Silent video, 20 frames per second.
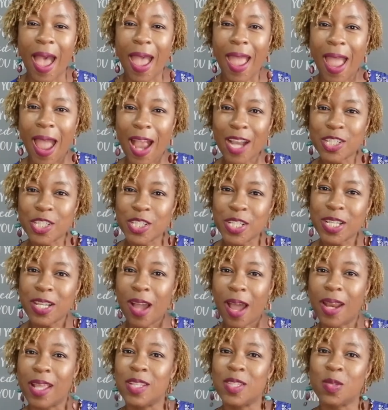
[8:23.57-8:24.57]
I actually
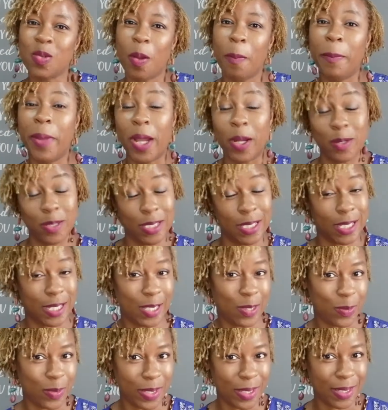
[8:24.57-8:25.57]
got it to about
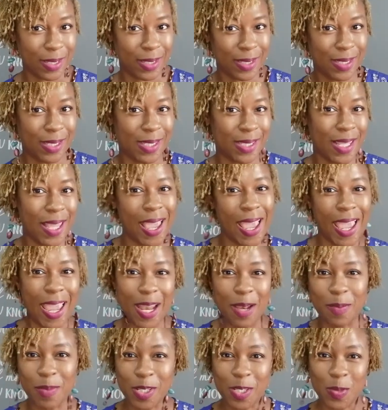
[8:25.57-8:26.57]
6 weeks
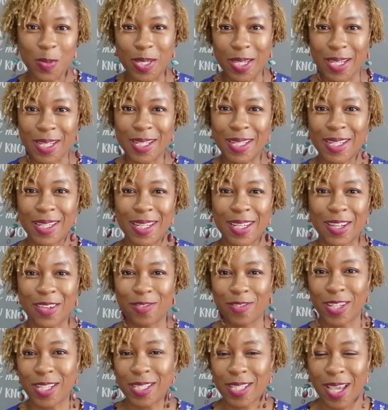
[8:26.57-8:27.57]
in between
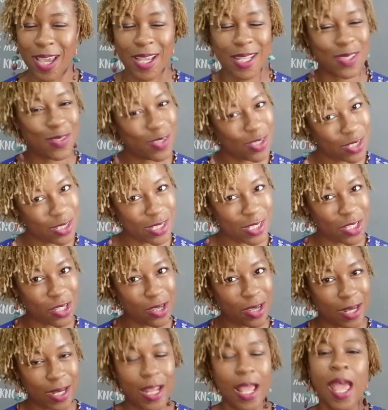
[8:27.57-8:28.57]
reties, which is
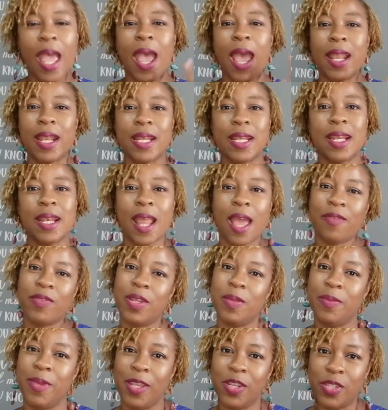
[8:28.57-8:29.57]
good. And I didn't have
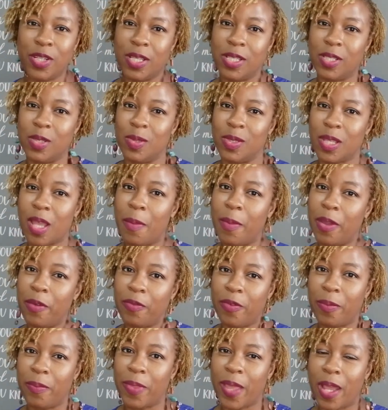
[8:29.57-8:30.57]
any major issues coming
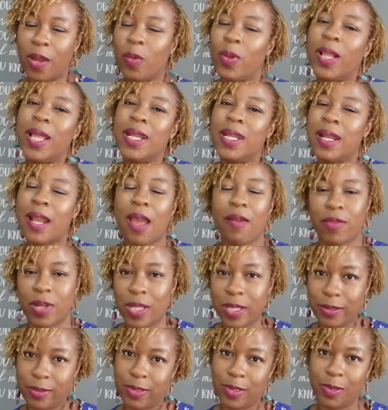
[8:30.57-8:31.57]
from that. Well, I didn't have
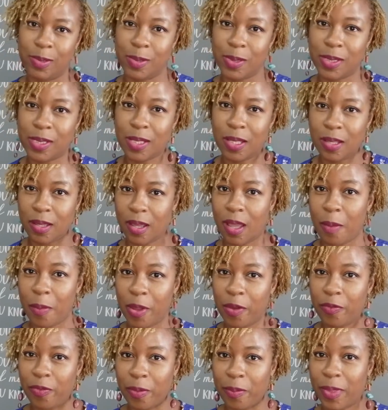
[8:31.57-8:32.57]
any issues
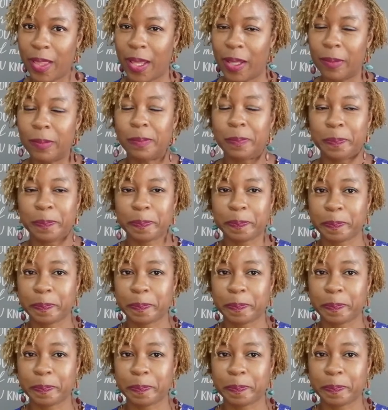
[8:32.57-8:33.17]
coming from that.